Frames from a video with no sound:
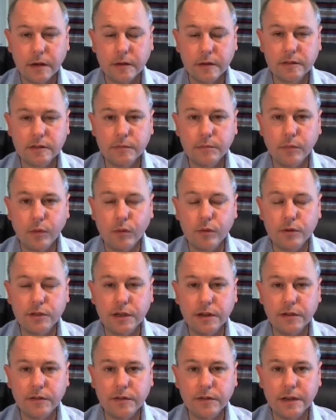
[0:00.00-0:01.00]
how
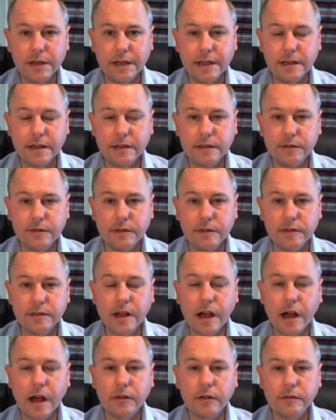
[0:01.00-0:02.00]
supportive it is of the
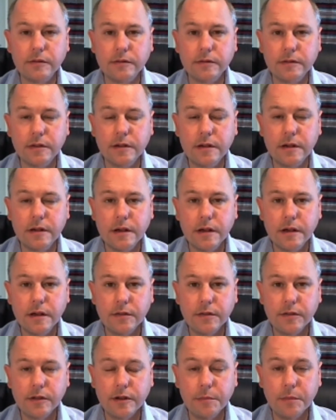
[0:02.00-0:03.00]
sounds
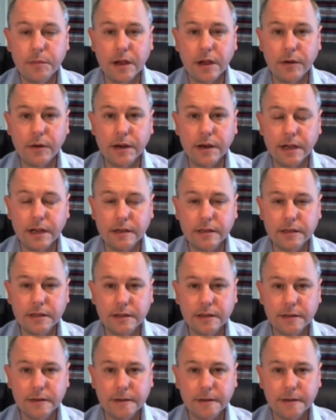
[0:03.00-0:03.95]
that appear in it,